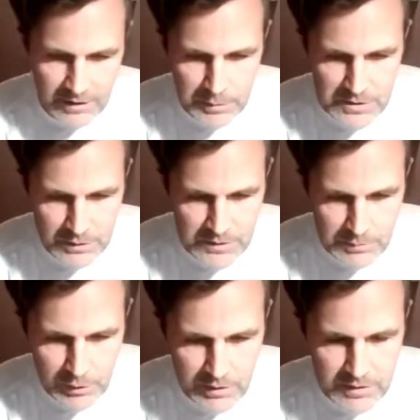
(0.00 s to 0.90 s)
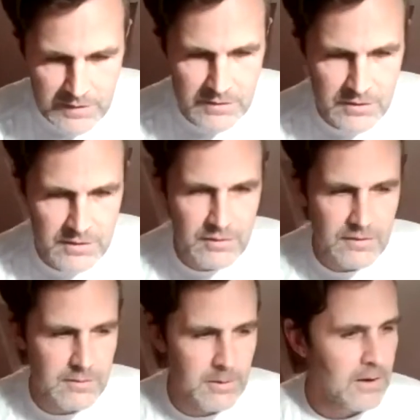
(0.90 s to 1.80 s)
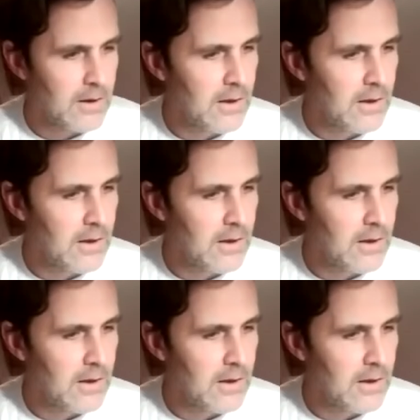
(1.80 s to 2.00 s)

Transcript: be showing some other things that she's done as well.